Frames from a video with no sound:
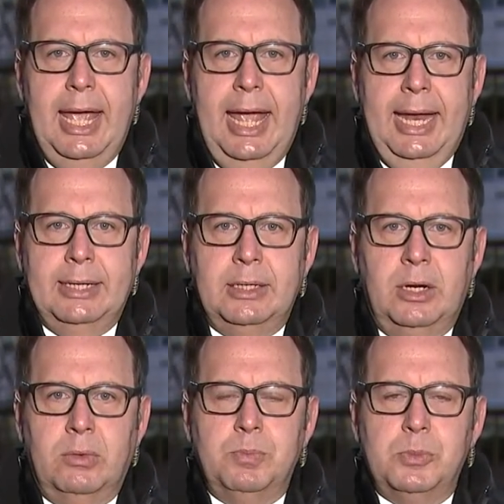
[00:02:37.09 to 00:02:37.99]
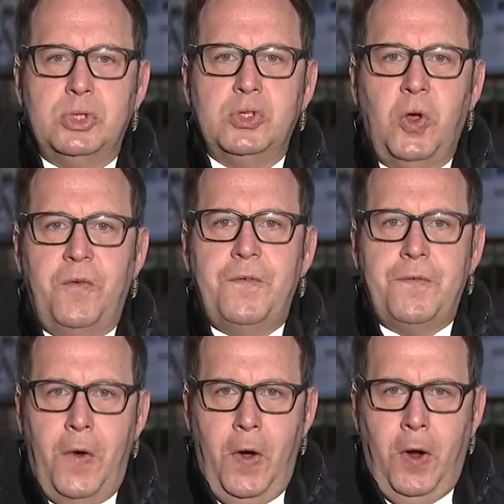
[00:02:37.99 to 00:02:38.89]
And, you know, so
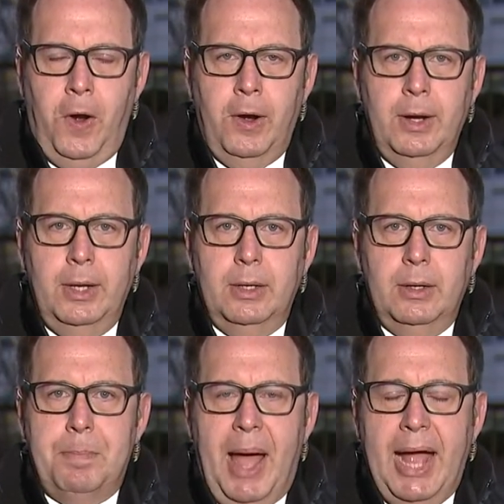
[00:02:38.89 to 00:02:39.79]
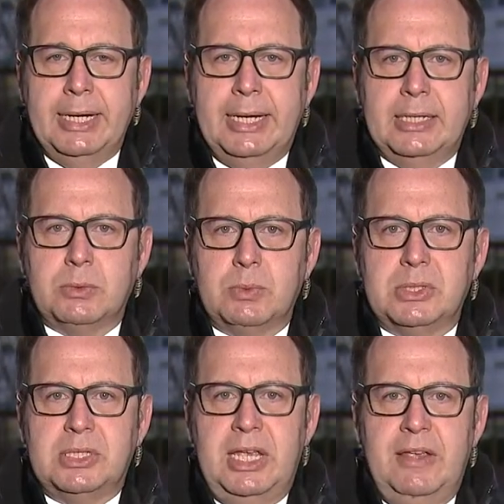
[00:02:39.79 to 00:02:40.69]
far, Biden has
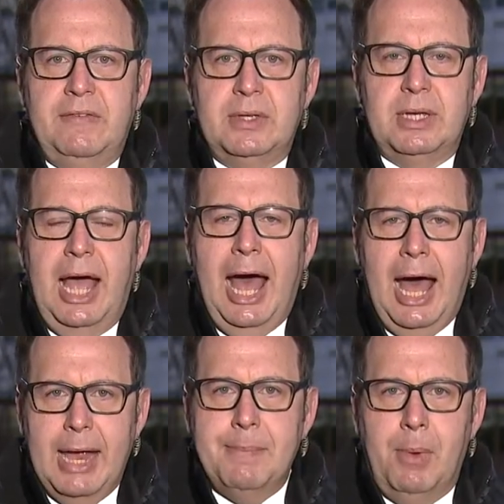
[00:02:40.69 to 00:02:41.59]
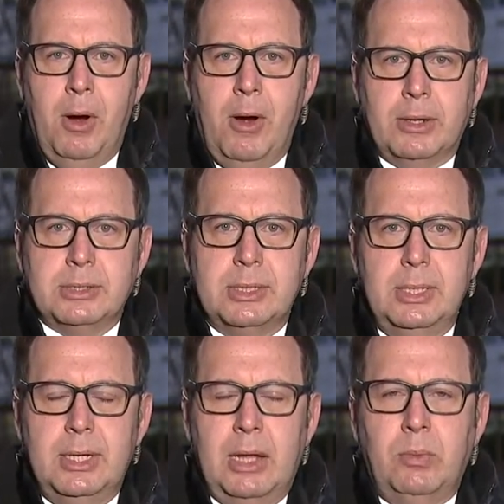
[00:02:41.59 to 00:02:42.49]
received high marks
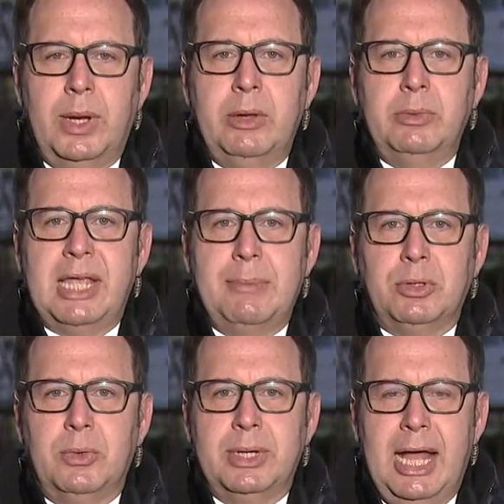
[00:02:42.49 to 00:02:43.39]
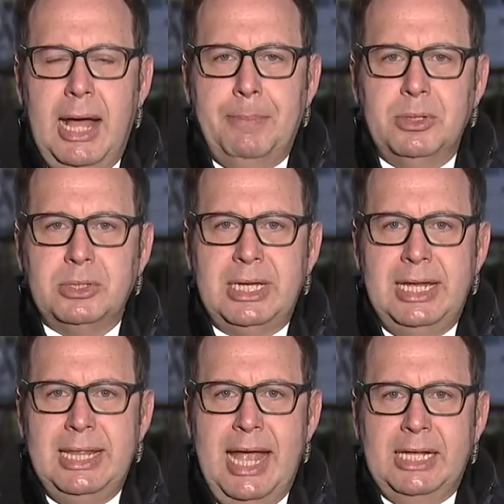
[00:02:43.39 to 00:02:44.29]
on what he was able to accomplish
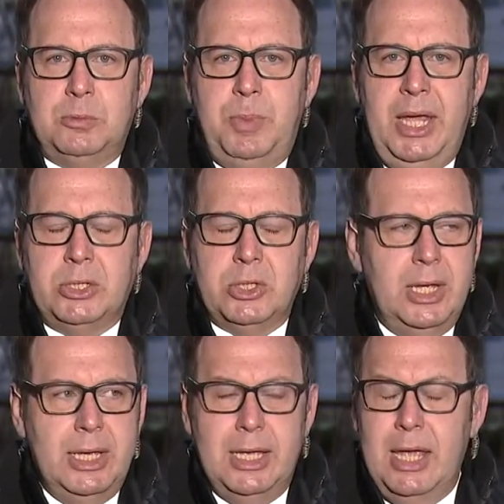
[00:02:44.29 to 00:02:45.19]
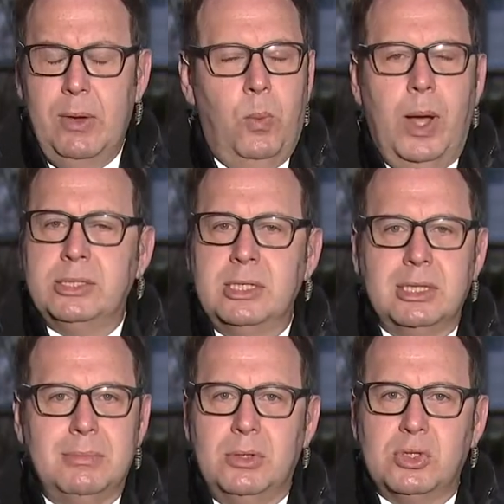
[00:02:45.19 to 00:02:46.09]
in that speech. It
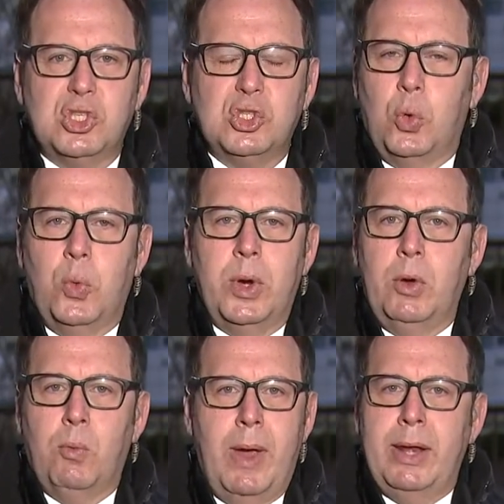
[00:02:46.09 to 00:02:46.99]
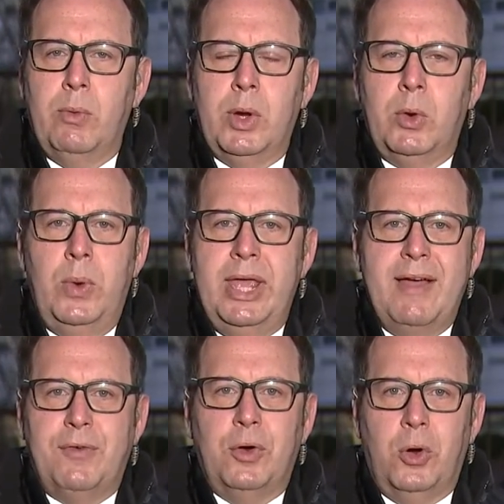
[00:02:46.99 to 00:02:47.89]
wasn't the most soaring rhetoric
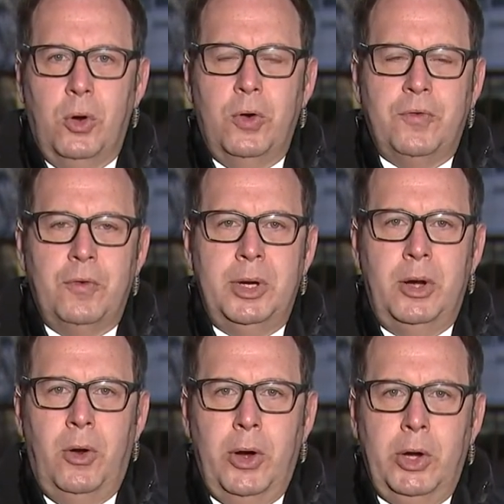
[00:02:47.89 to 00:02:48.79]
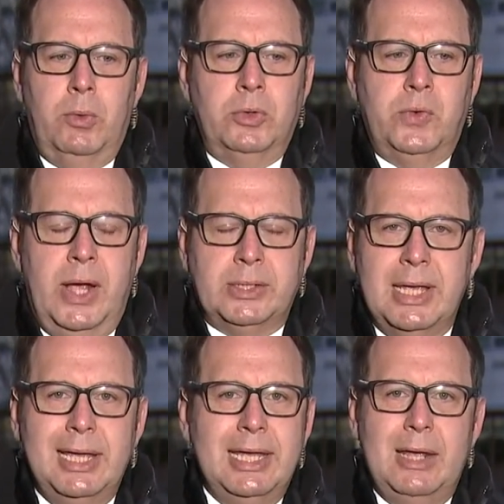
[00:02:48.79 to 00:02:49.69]
we ever heard from an inaugural
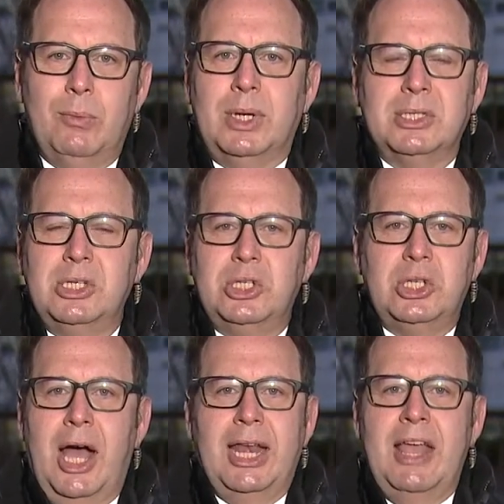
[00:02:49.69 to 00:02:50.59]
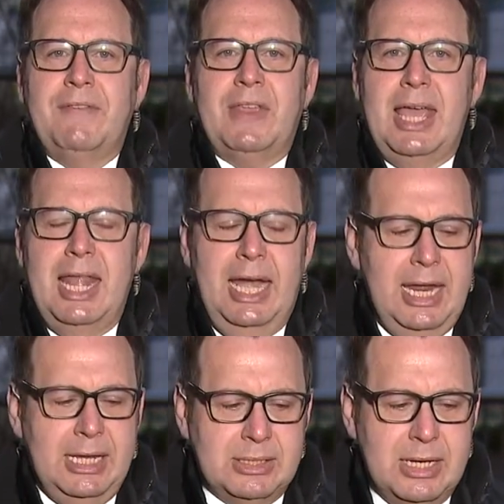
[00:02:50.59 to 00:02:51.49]
address. It wasn't John F.
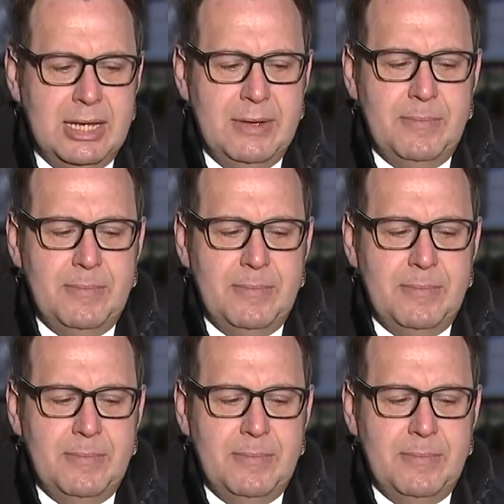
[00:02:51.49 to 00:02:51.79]
Kennedy's